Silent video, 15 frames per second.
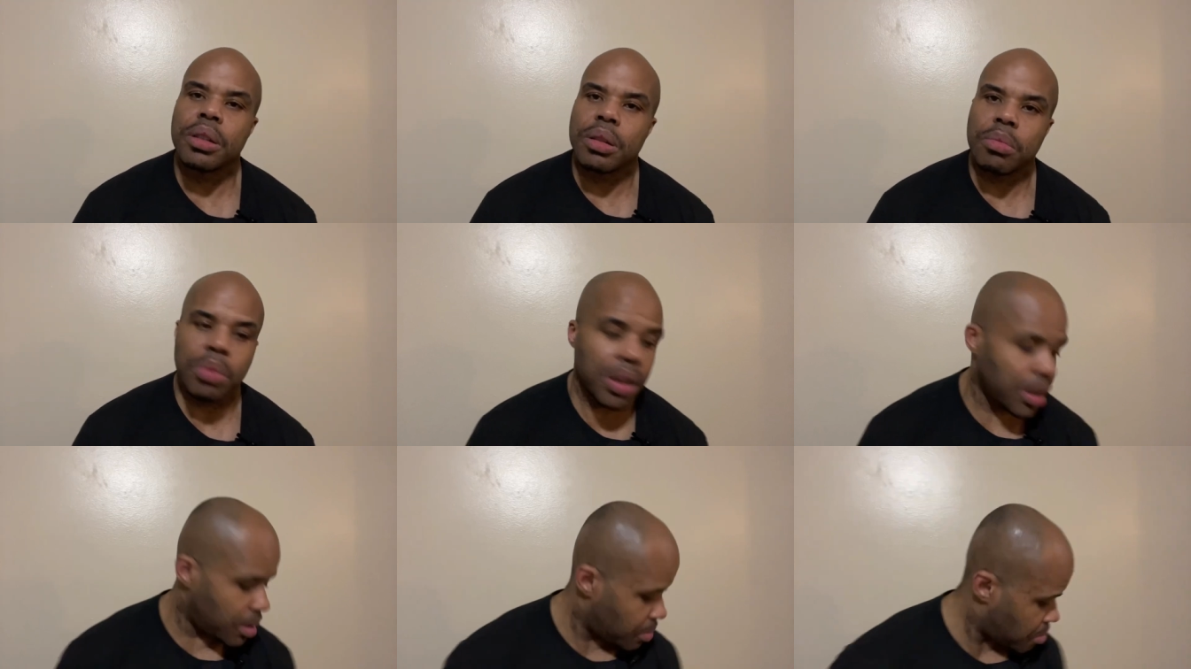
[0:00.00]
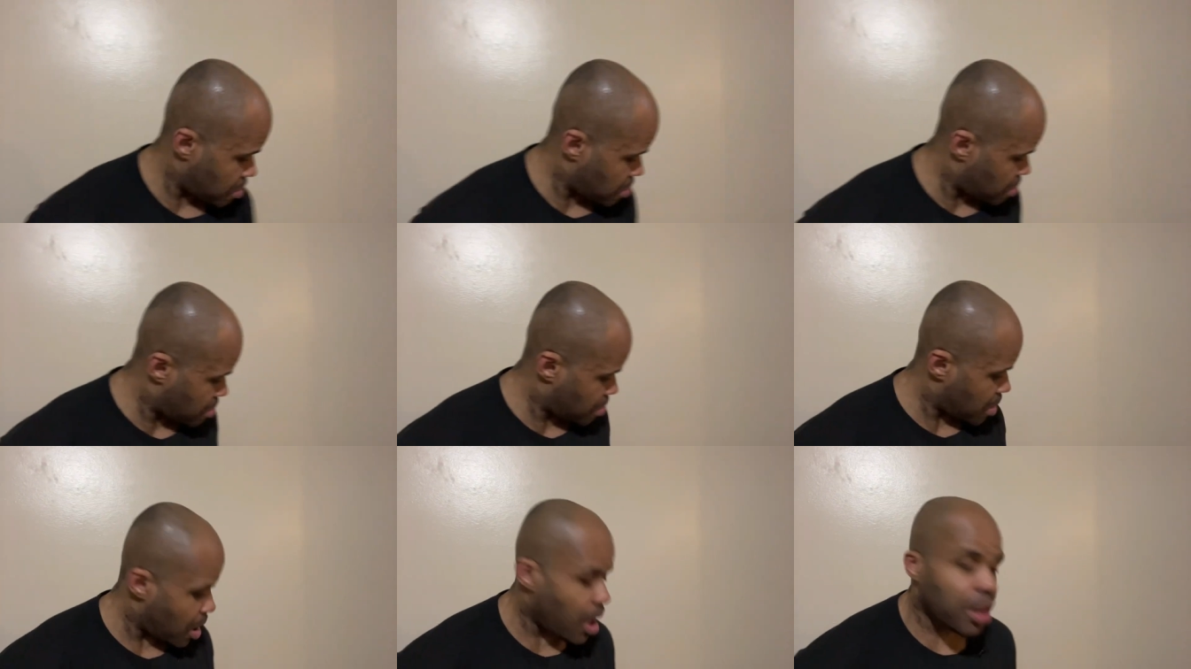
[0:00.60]
But
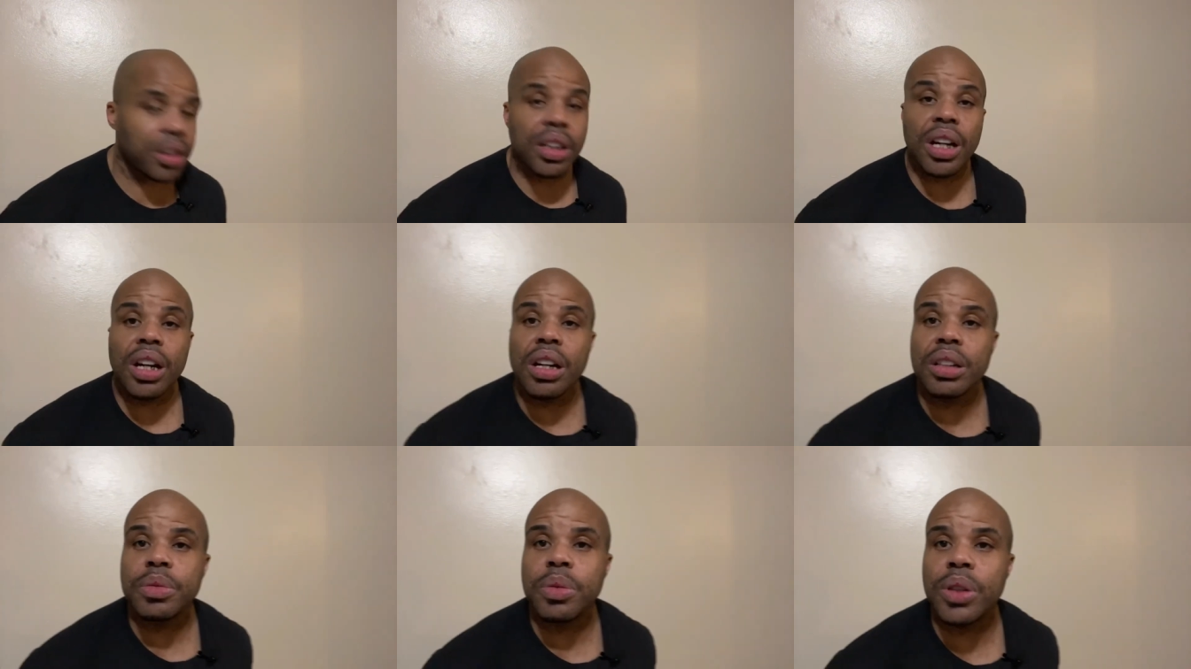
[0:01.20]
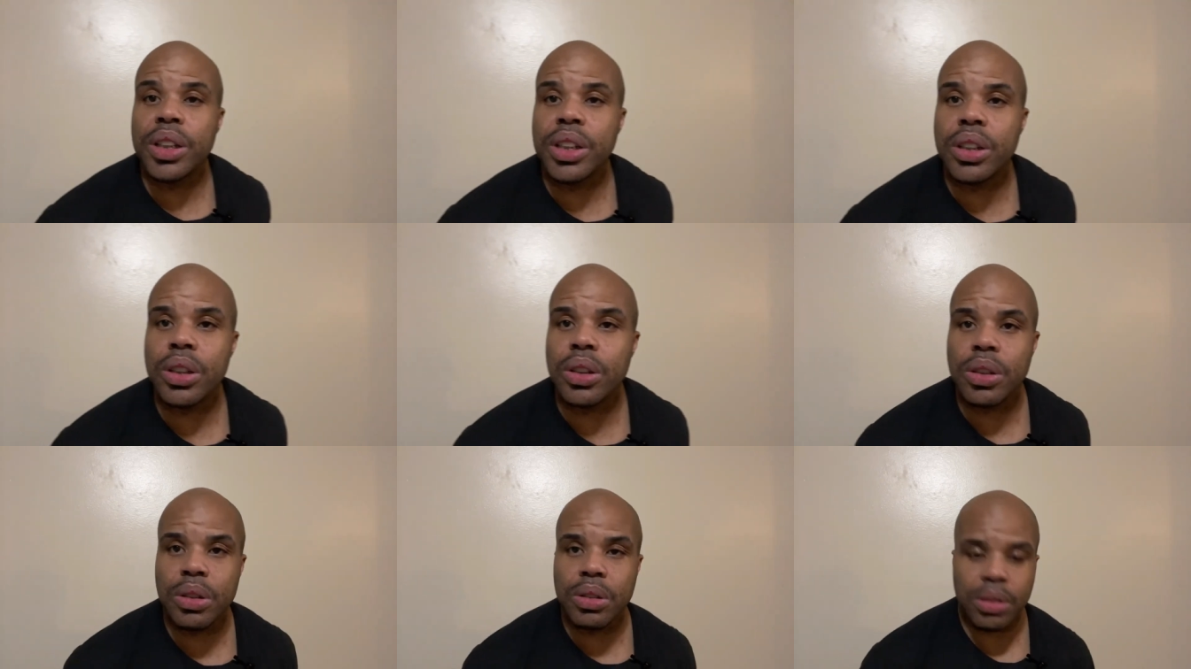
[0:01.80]
all in all, pretty
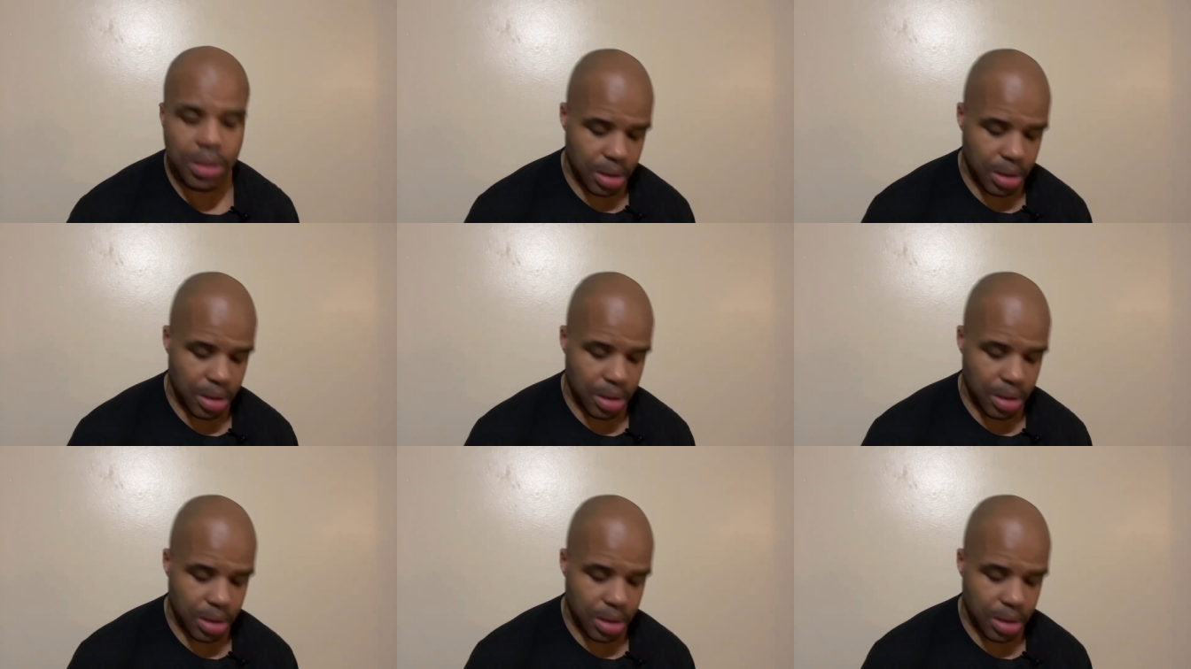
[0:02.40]
cool.